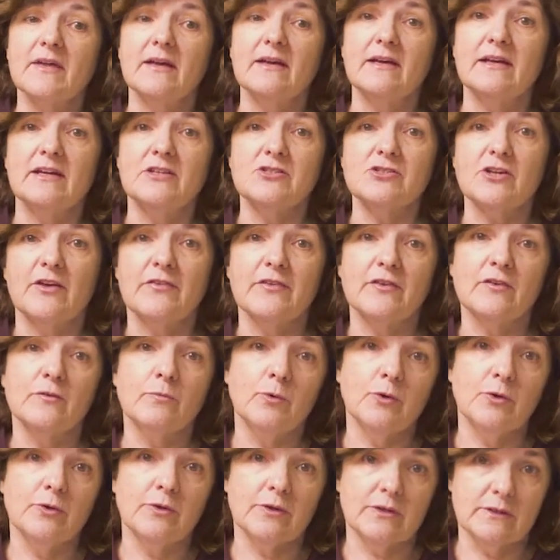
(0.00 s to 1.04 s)
each other's
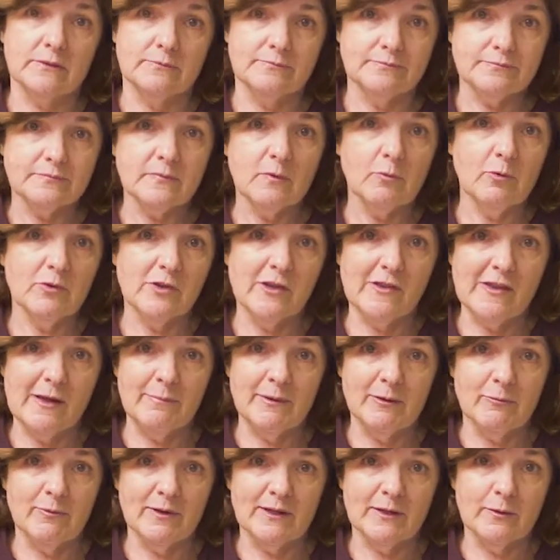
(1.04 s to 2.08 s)
work, whether that
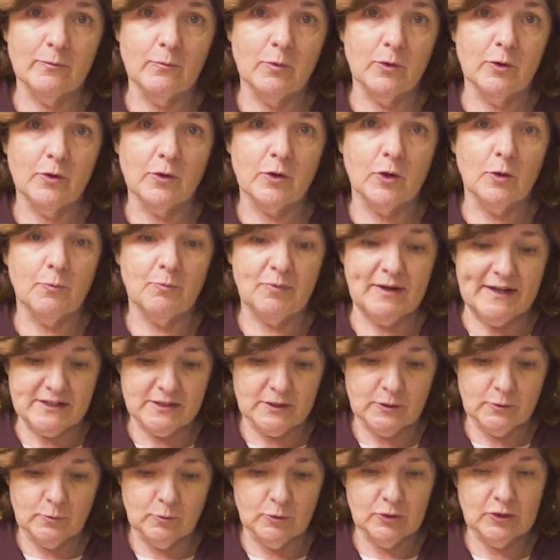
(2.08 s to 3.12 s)
be written work or
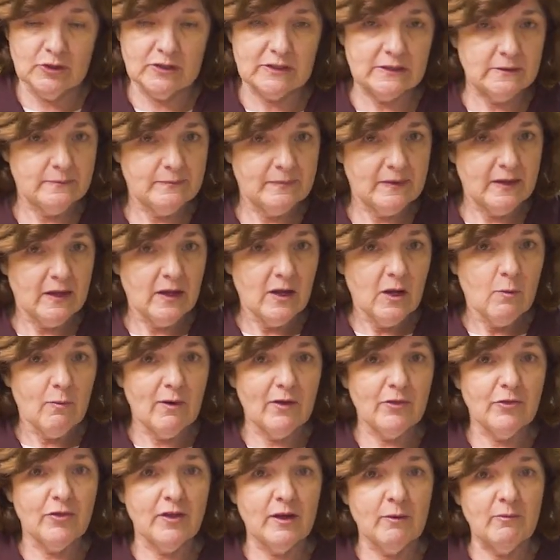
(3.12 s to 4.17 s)
practical work.
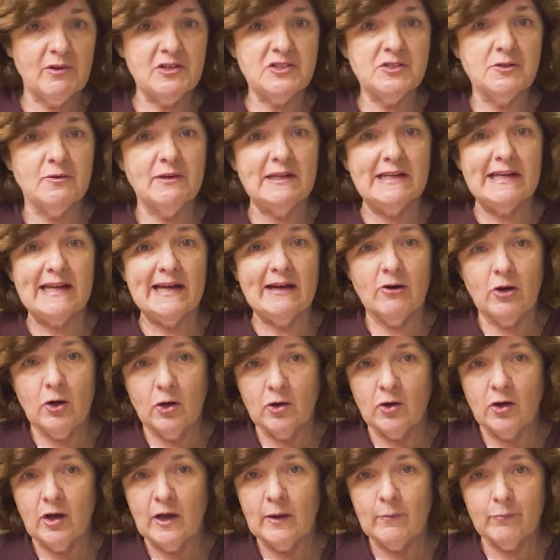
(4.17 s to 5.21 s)
One thing we do in our
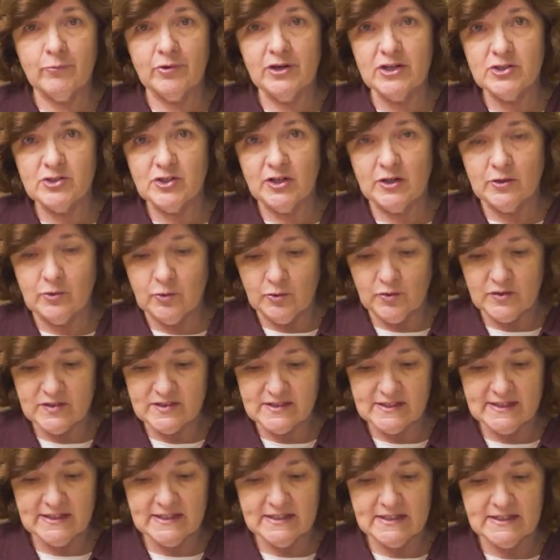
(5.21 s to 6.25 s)
online preaching course
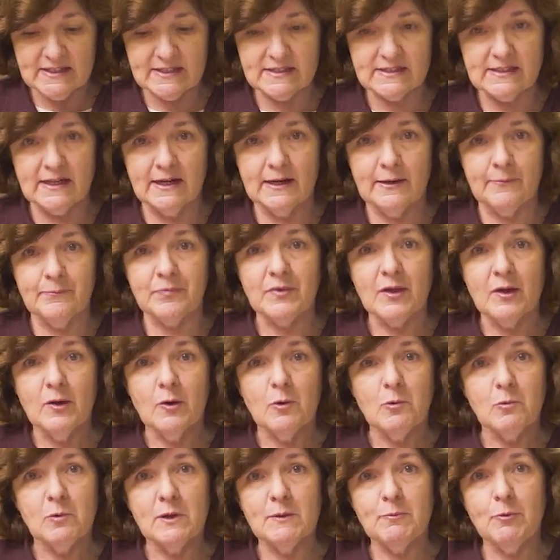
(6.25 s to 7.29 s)
is
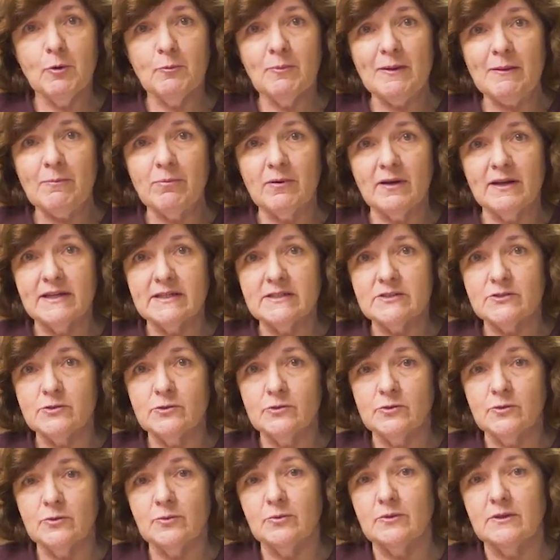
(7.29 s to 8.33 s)
we put people
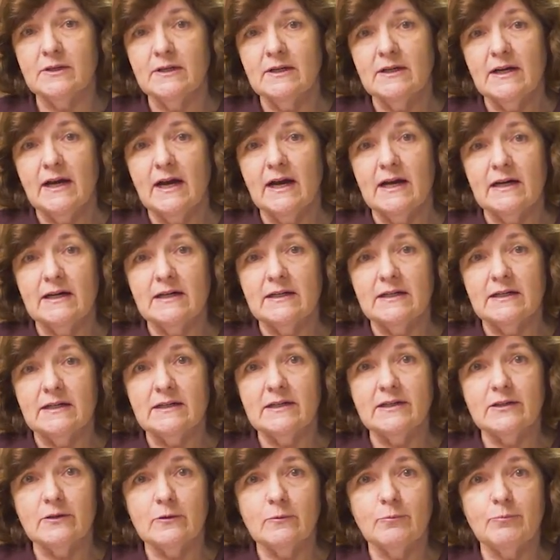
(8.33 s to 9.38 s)
into
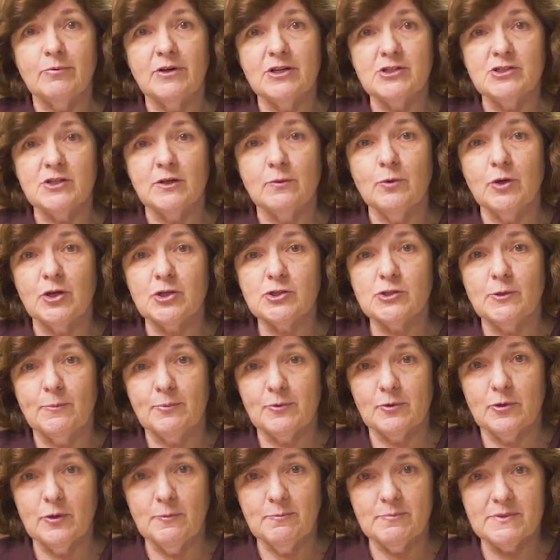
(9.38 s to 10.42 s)
little preaching workshop
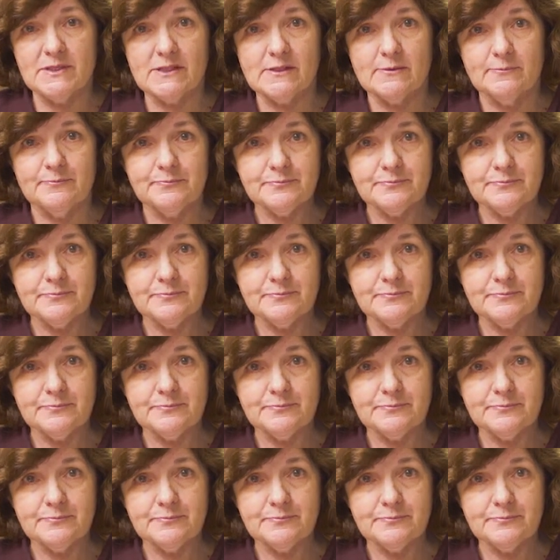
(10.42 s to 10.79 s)
groups.